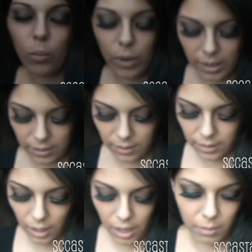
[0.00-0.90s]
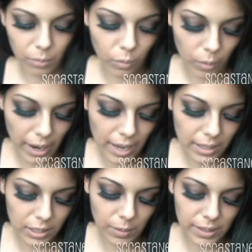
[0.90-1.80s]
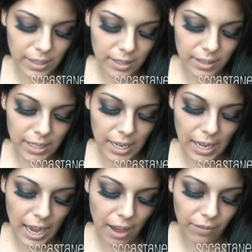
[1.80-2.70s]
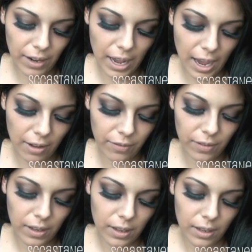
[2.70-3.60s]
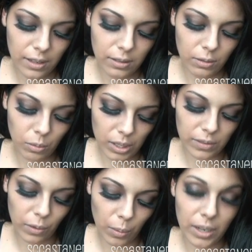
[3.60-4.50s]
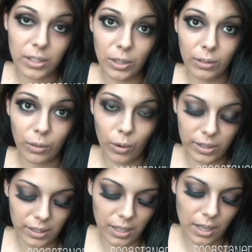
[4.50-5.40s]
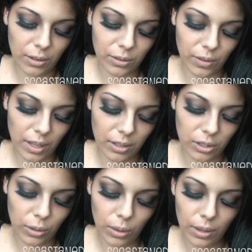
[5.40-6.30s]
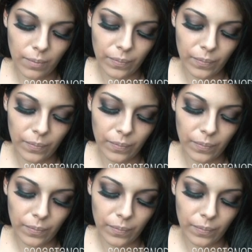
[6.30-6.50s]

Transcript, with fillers: One's um, white, so it says to take half and half. One's for one tooth, of course, and the other's for the other tooth.